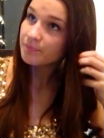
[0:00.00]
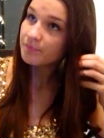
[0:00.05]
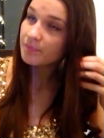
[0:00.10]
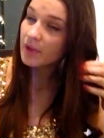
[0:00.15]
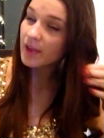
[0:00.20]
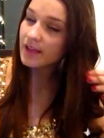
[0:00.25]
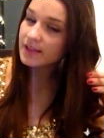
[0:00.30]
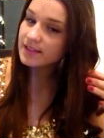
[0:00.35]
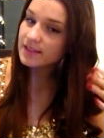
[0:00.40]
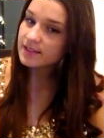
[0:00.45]

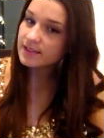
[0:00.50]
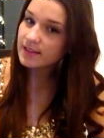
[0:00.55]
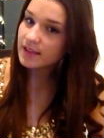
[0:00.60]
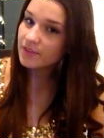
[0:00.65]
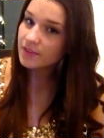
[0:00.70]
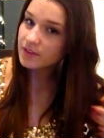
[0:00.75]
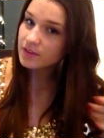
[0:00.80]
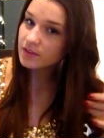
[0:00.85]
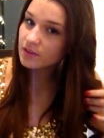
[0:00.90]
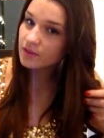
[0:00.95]
But as I
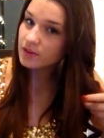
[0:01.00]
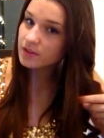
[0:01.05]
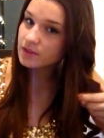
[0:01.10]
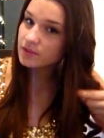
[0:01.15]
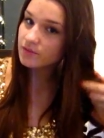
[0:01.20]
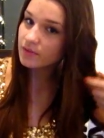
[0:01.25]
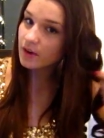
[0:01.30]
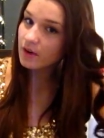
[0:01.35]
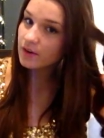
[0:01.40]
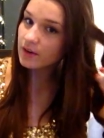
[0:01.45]
said, this look is
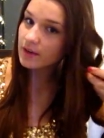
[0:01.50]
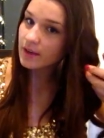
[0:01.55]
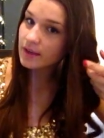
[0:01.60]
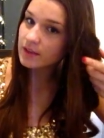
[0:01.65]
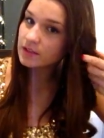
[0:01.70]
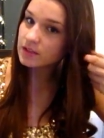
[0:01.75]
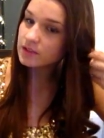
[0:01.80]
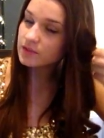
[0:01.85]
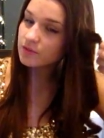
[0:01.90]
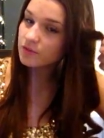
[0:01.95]
very
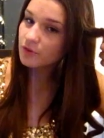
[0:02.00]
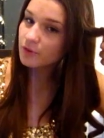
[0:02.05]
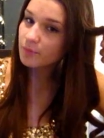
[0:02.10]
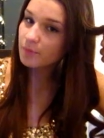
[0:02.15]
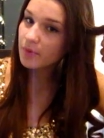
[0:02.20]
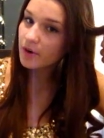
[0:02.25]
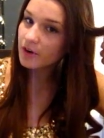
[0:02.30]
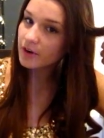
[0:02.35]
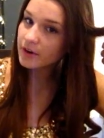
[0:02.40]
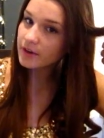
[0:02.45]
nice for
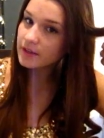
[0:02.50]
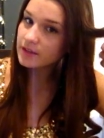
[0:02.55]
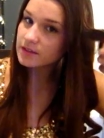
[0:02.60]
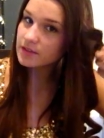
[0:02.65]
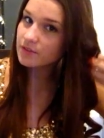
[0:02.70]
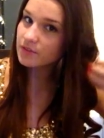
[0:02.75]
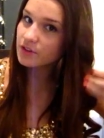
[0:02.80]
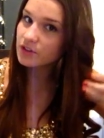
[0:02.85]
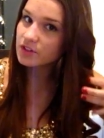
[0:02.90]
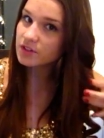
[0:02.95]
parties
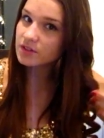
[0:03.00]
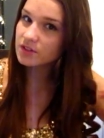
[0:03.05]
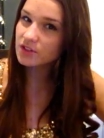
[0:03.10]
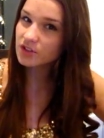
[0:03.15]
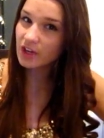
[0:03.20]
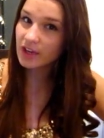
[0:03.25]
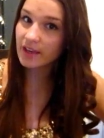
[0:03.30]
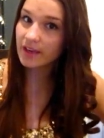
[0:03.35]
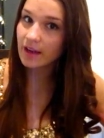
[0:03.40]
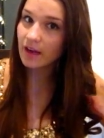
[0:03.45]
if you just
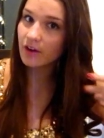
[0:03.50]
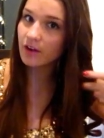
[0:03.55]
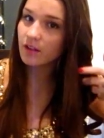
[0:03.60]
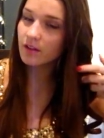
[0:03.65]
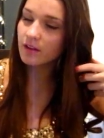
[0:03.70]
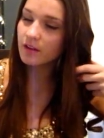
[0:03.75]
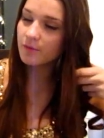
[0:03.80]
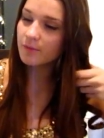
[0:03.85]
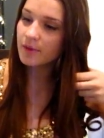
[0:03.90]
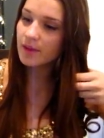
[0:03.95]
shake it out a
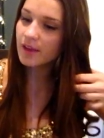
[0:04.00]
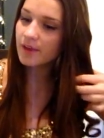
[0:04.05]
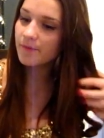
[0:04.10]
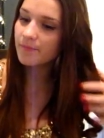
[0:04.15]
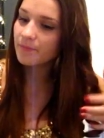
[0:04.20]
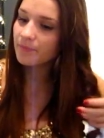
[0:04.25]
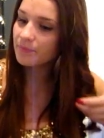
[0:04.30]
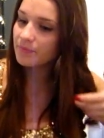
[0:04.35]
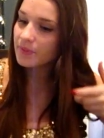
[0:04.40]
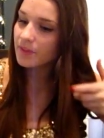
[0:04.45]
little bit.
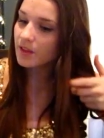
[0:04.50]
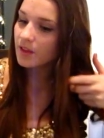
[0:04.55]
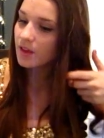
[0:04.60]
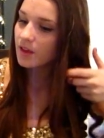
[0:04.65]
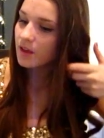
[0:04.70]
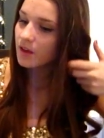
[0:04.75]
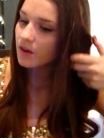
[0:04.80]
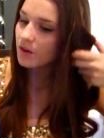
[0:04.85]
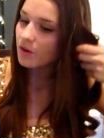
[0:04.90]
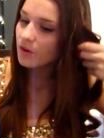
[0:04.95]

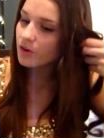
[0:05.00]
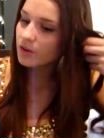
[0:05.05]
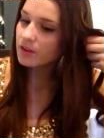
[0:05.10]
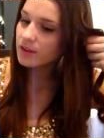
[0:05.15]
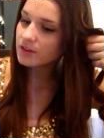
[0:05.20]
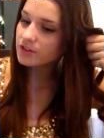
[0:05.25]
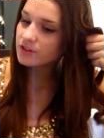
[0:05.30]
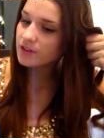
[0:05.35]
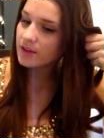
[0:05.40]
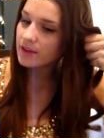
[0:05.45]
Or
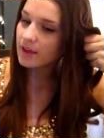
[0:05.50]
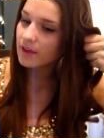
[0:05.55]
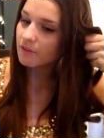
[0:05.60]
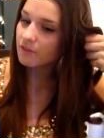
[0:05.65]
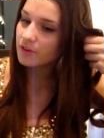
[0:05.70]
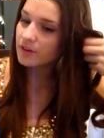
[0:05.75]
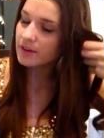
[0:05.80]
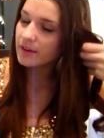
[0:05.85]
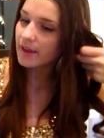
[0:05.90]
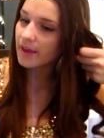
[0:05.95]
just like
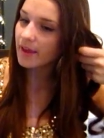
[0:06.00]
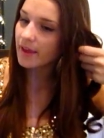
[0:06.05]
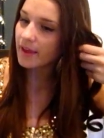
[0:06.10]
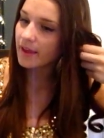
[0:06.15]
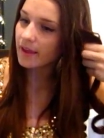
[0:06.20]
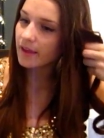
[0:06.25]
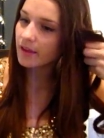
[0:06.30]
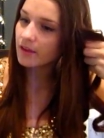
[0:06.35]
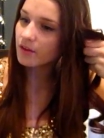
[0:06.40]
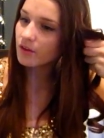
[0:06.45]
every
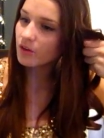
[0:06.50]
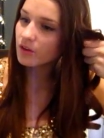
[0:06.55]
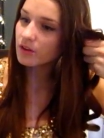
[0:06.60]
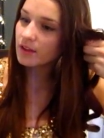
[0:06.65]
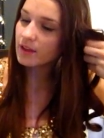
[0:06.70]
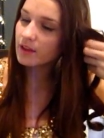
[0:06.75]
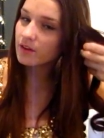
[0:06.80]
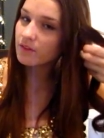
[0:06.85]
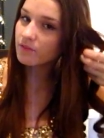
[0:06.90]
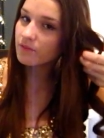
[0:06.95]
day. Or
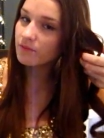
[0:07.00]
like,